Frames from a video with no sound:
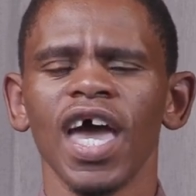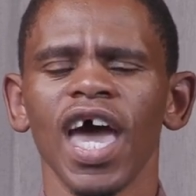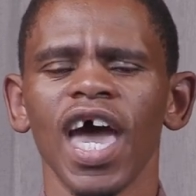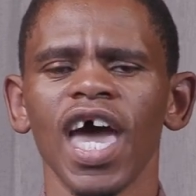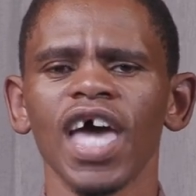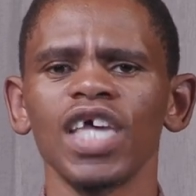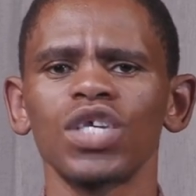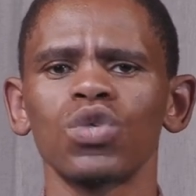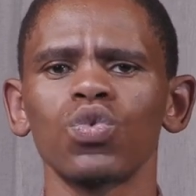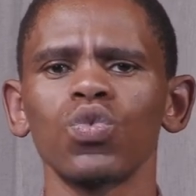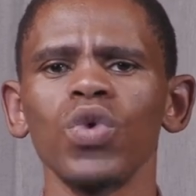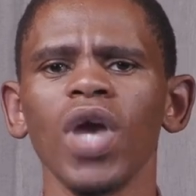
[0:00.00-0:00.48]

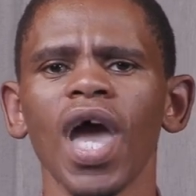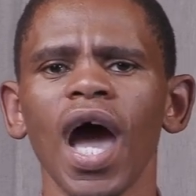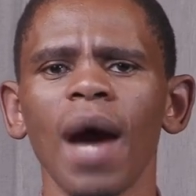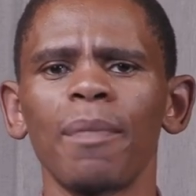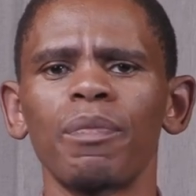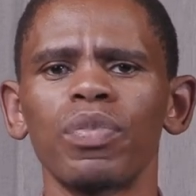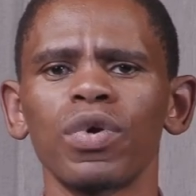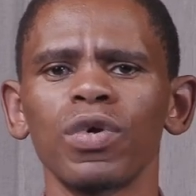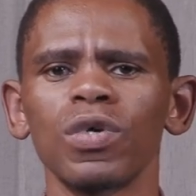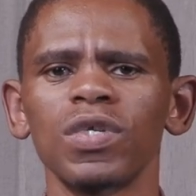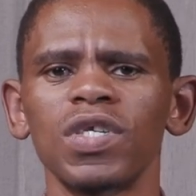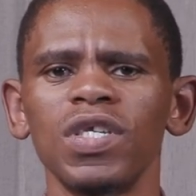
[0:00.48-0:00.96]
As we are
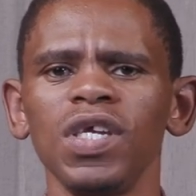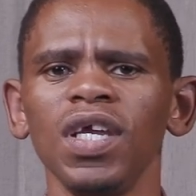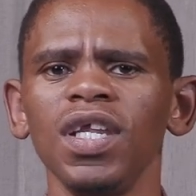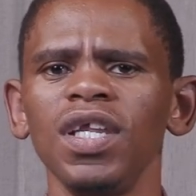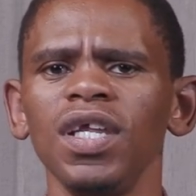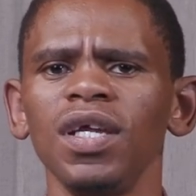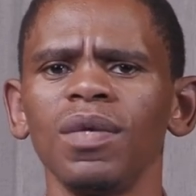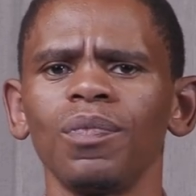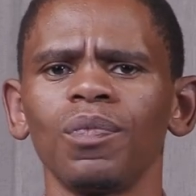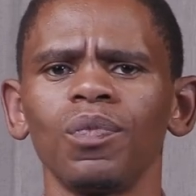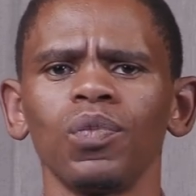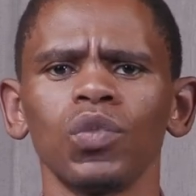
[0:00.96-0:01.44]

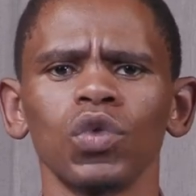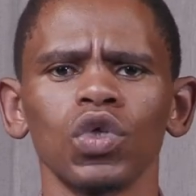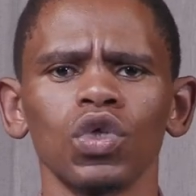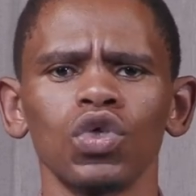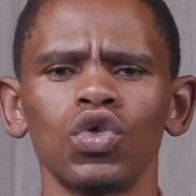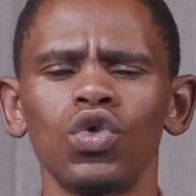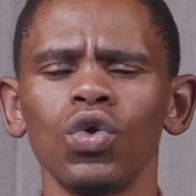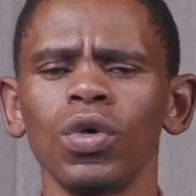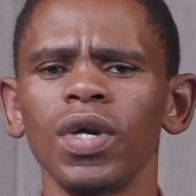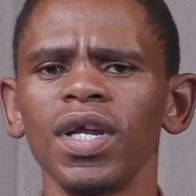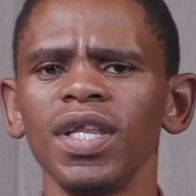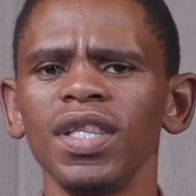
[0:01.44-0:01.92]
proceeding
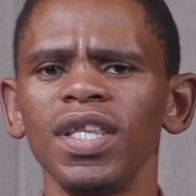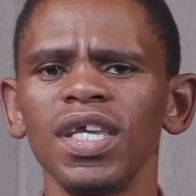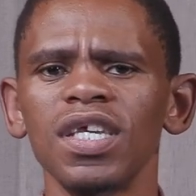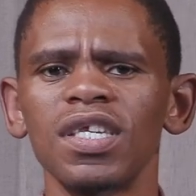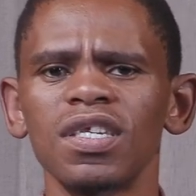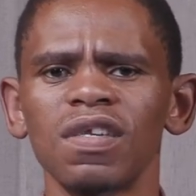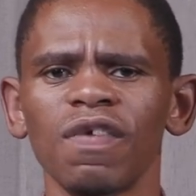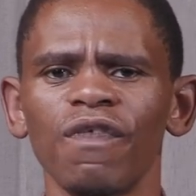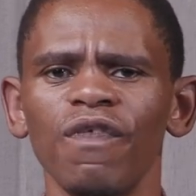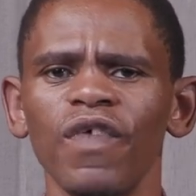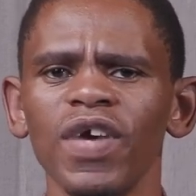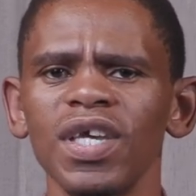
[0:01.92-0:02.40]
during
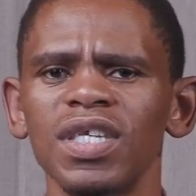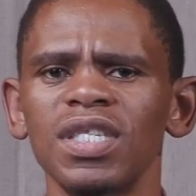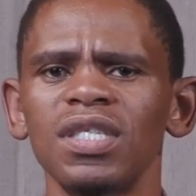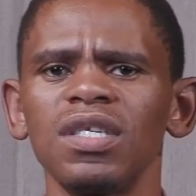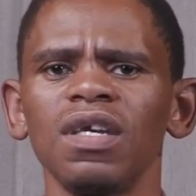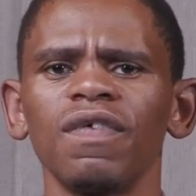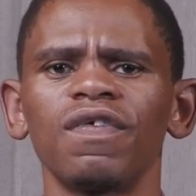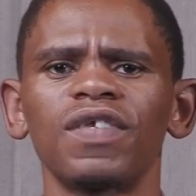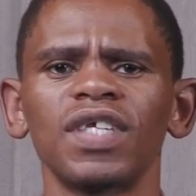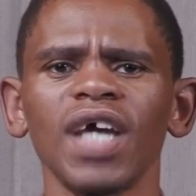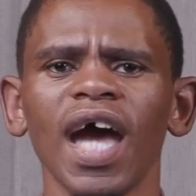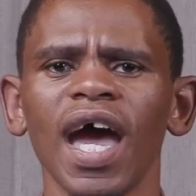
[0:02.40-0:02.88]
this
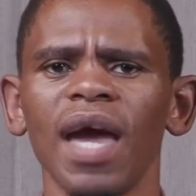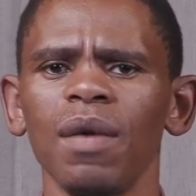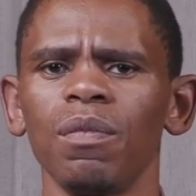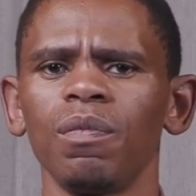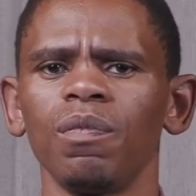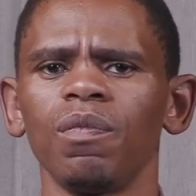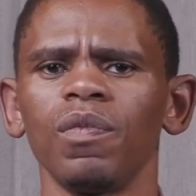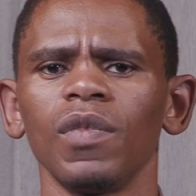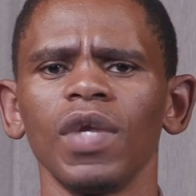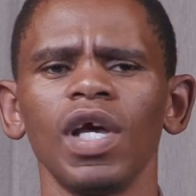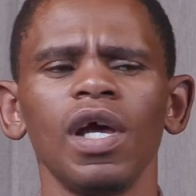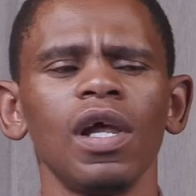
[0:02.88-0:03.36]
festive time,
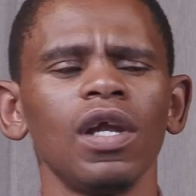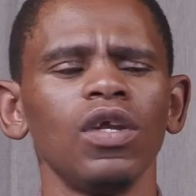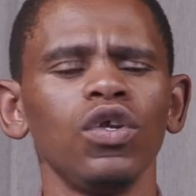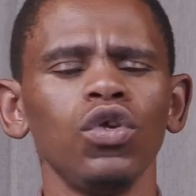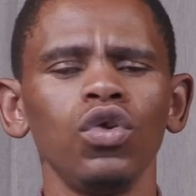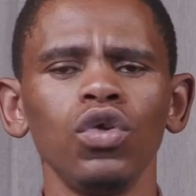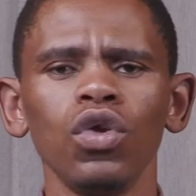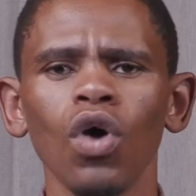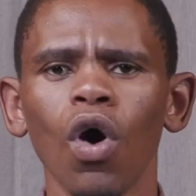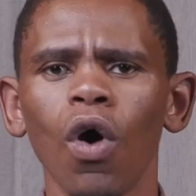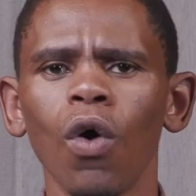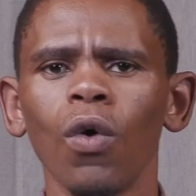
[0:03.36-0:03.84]

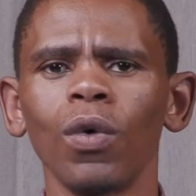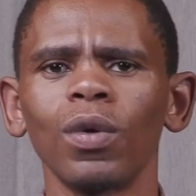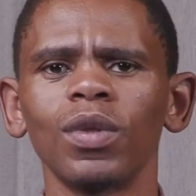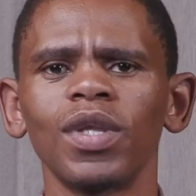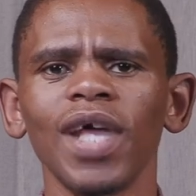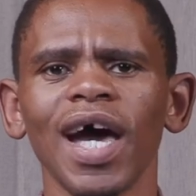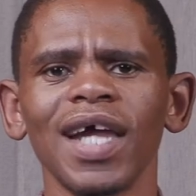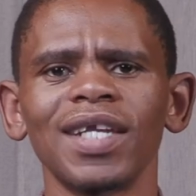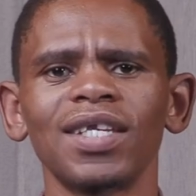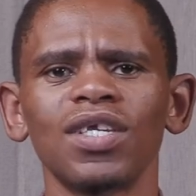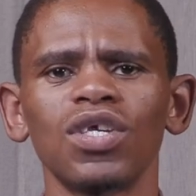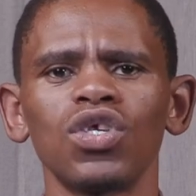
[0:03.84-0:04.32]
know
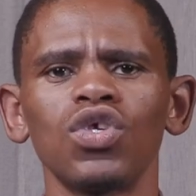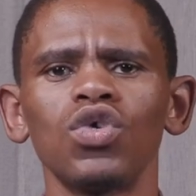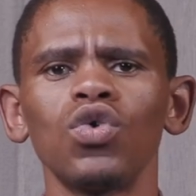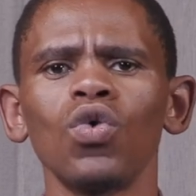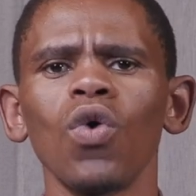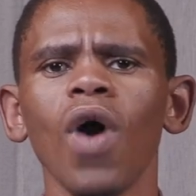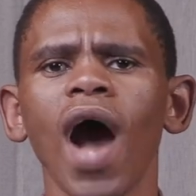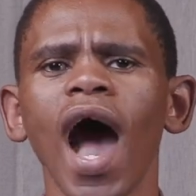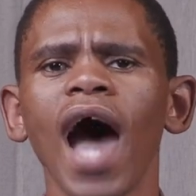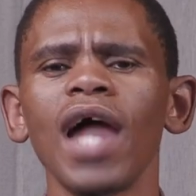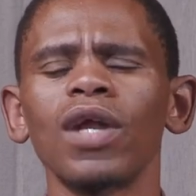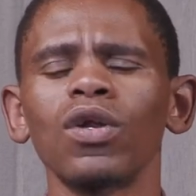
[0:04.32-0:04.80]
that
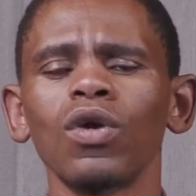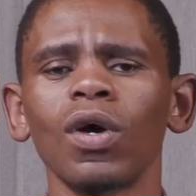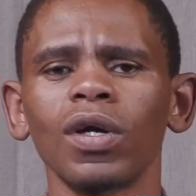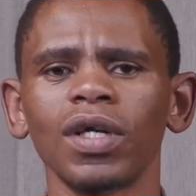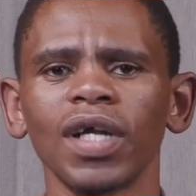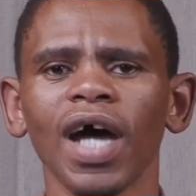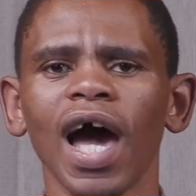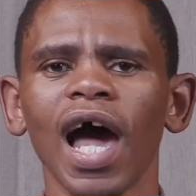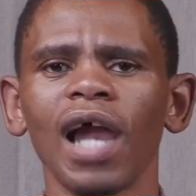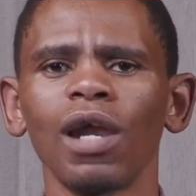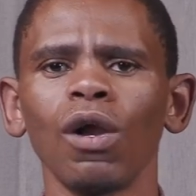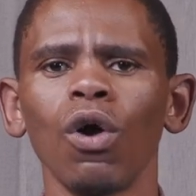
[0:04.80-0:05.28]
you are not
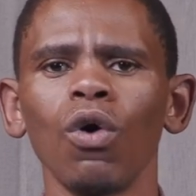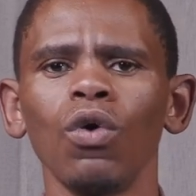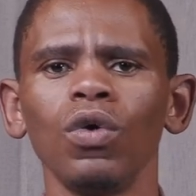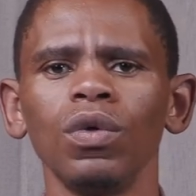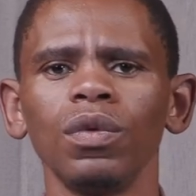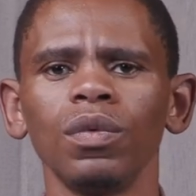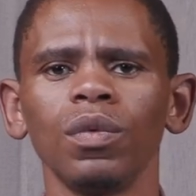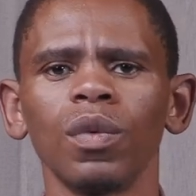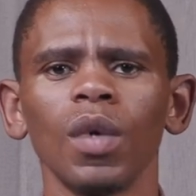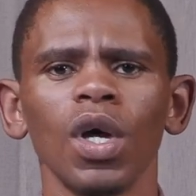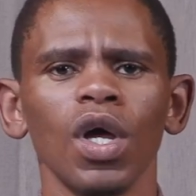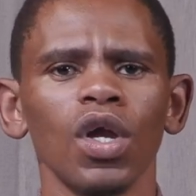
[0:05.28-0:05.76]
alone.